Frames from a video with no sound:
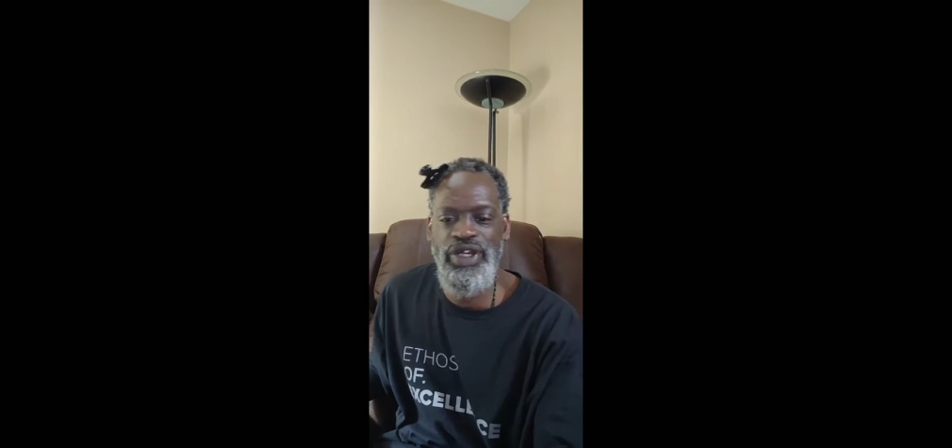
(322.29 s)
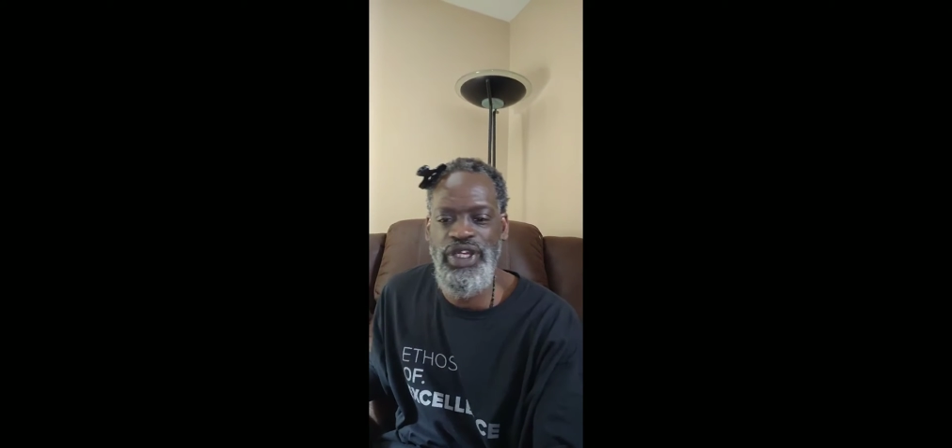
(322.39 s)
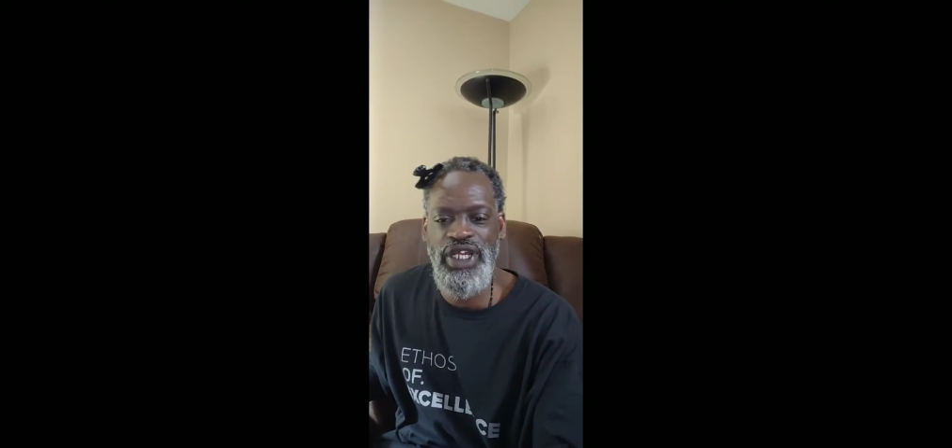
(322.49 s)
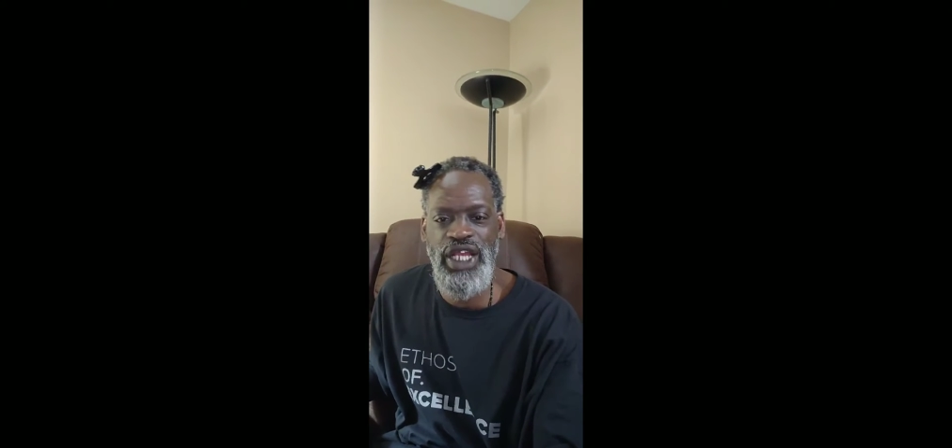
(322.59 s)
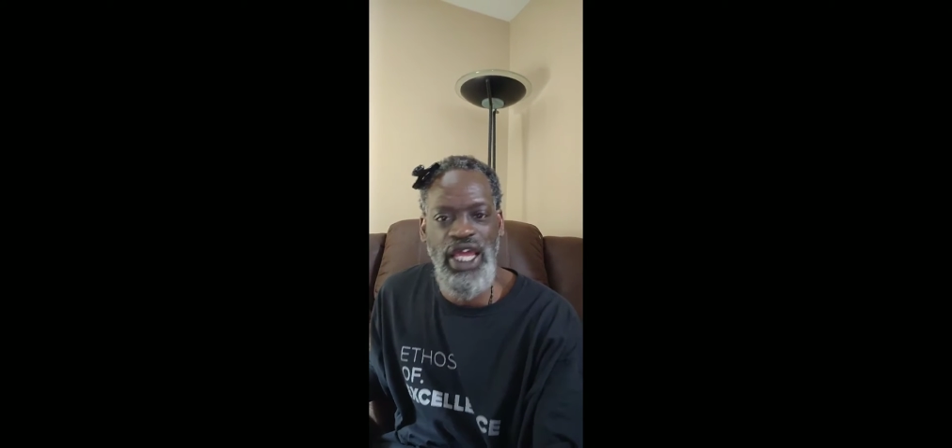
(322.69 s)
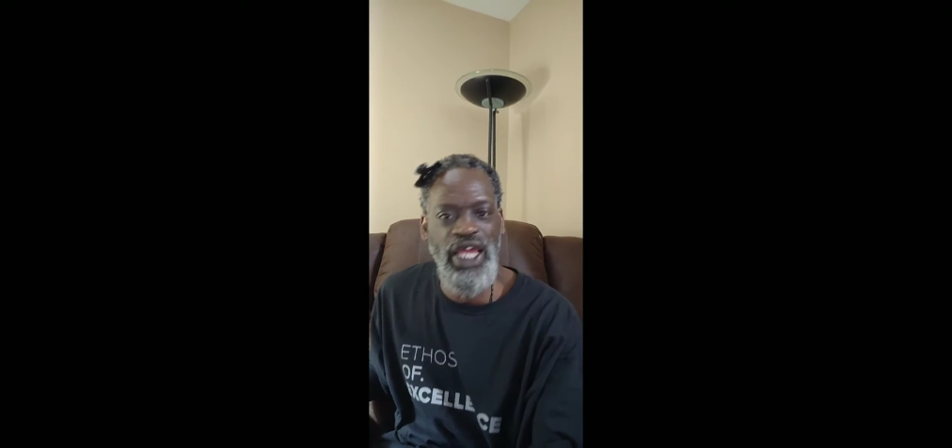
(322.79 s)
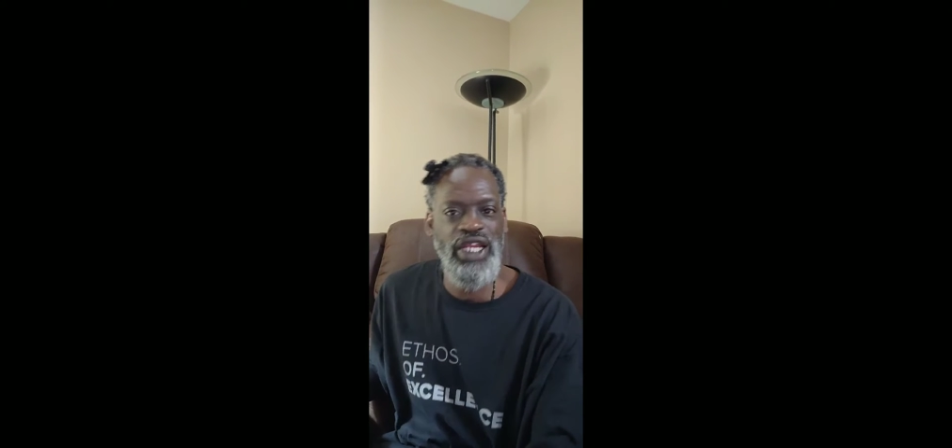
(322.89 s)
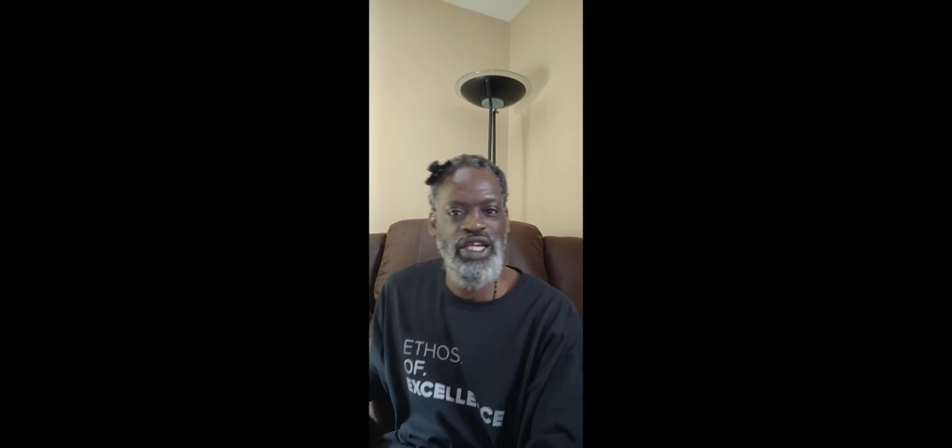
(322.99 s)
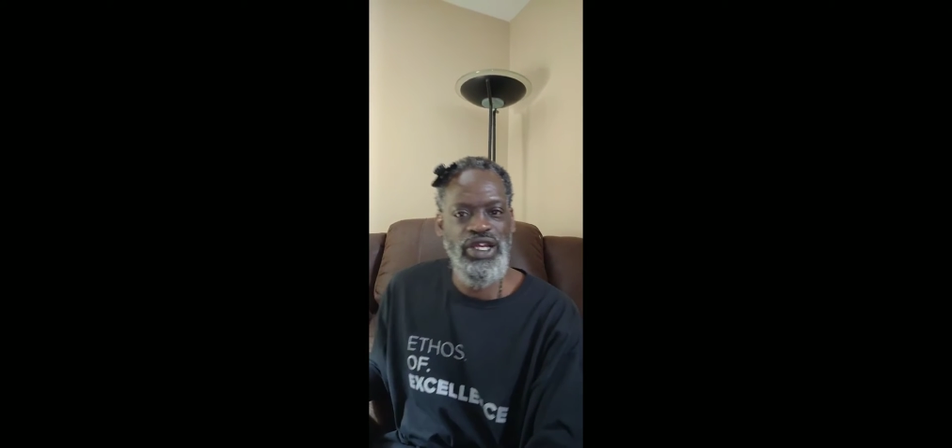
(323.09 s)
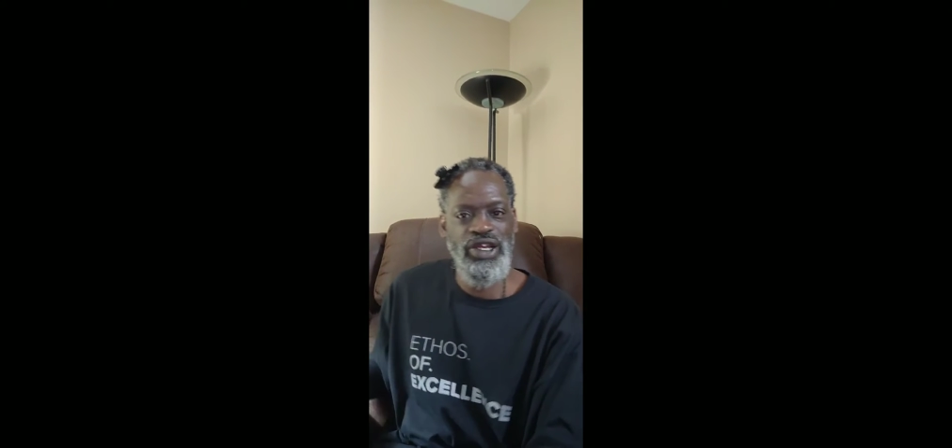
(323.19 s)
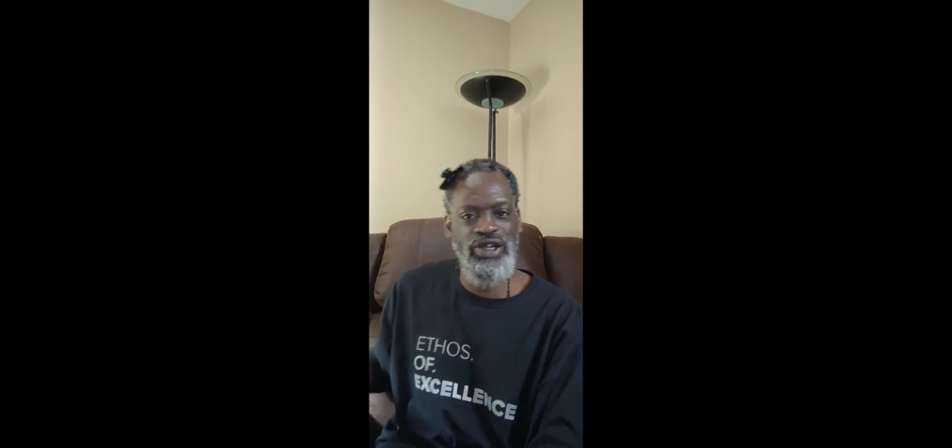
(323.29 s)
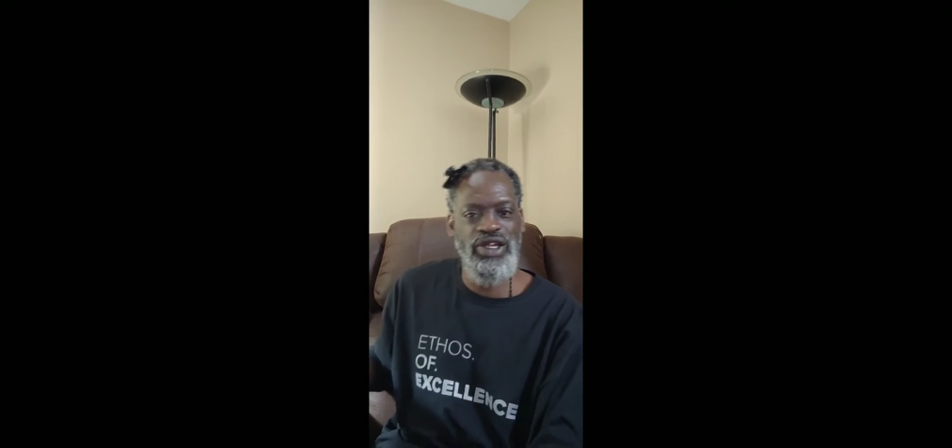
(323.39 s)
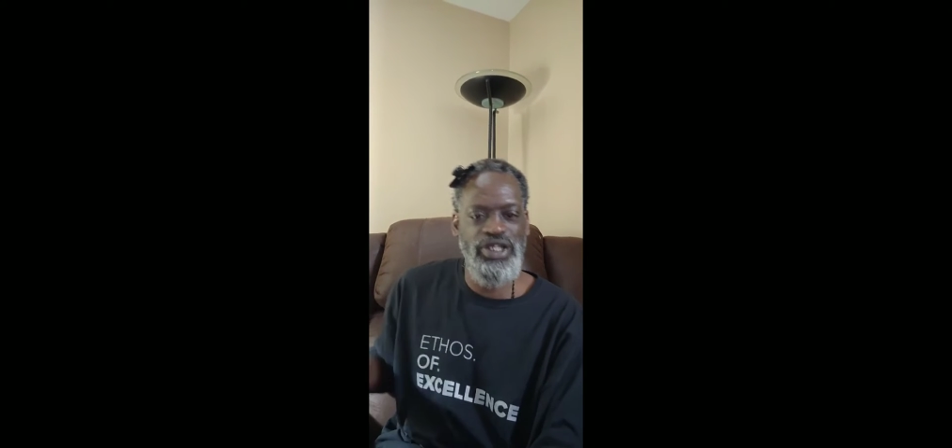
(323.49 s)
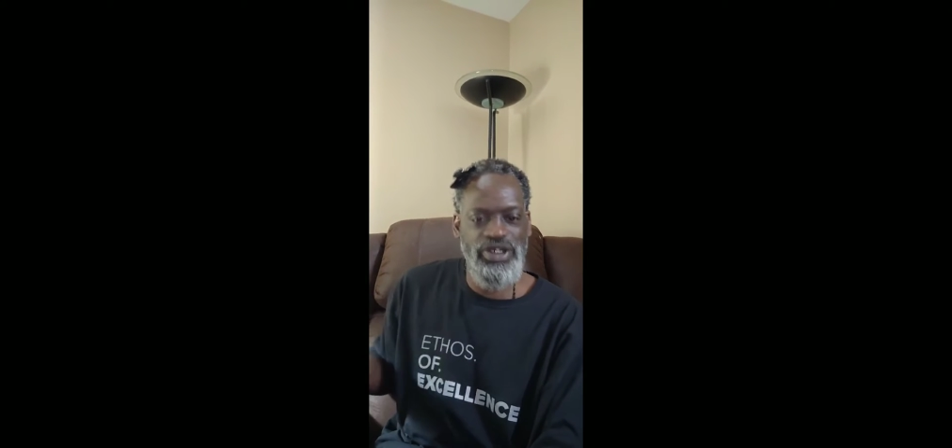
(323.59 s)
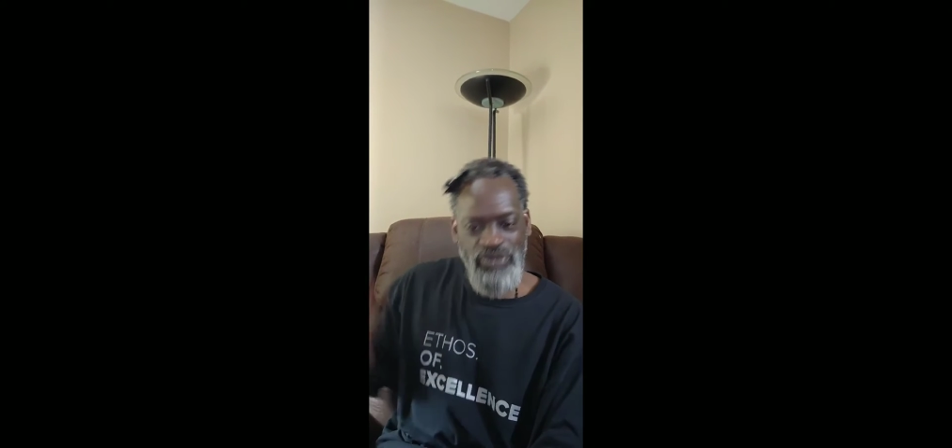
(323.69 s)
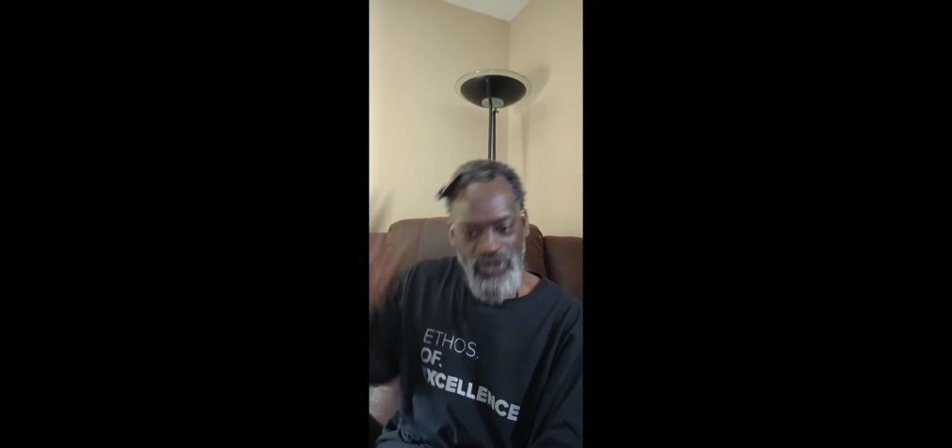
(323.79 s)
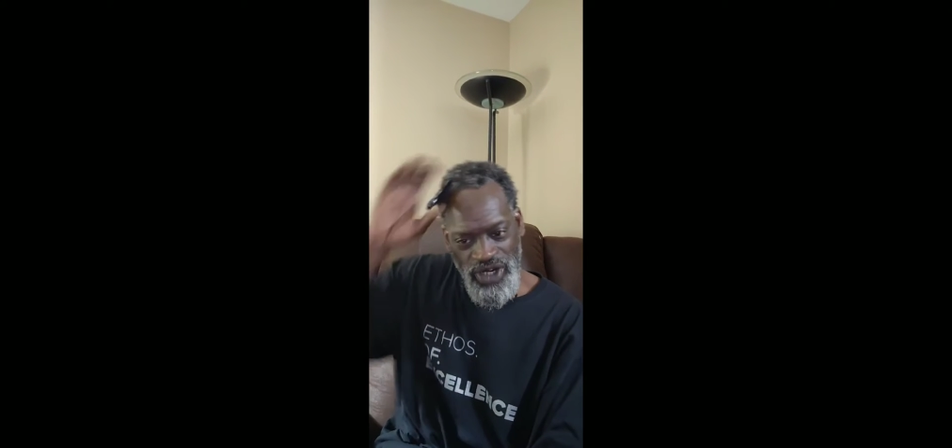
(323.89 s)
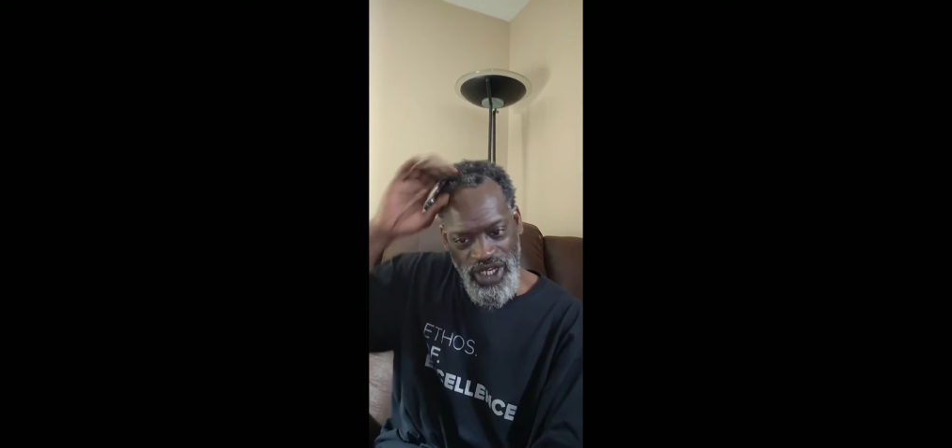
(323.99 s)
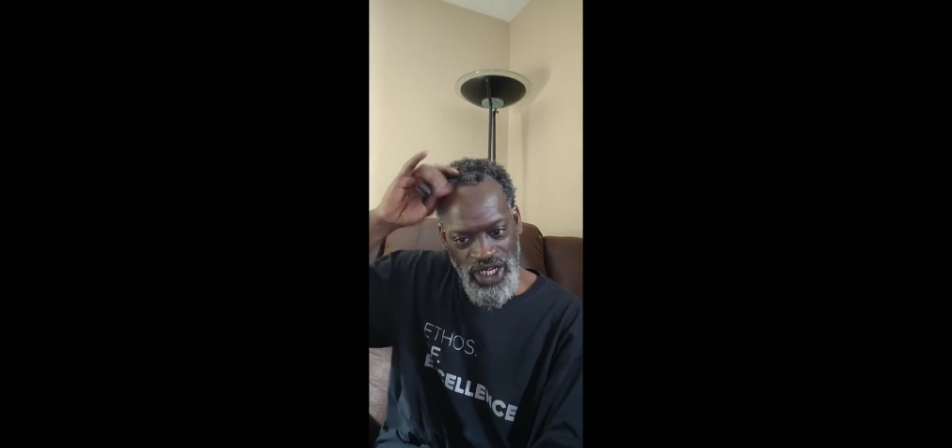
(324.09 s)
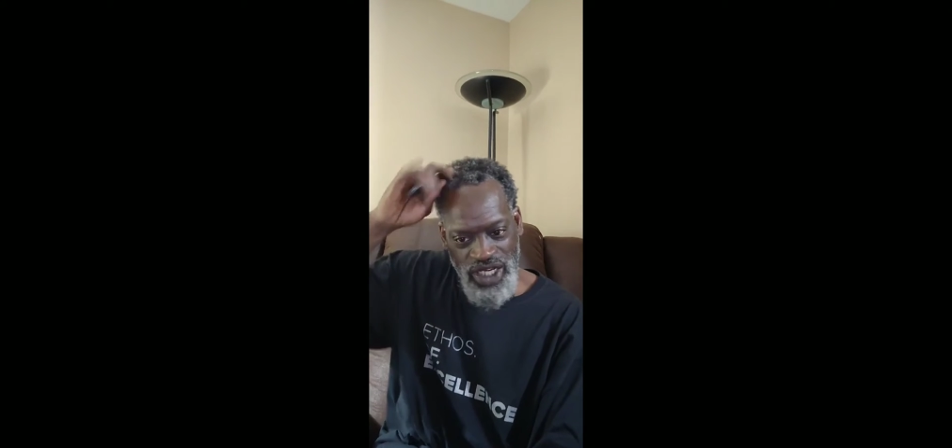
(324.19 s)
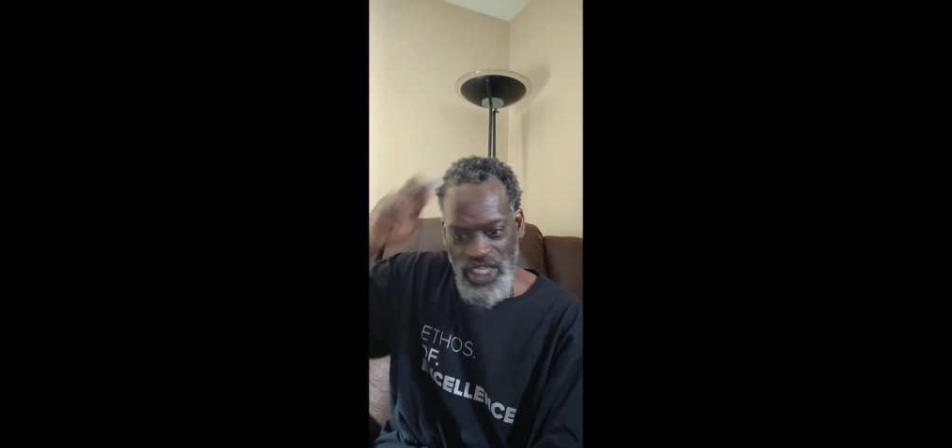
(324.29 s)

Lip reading: hear that early in the morning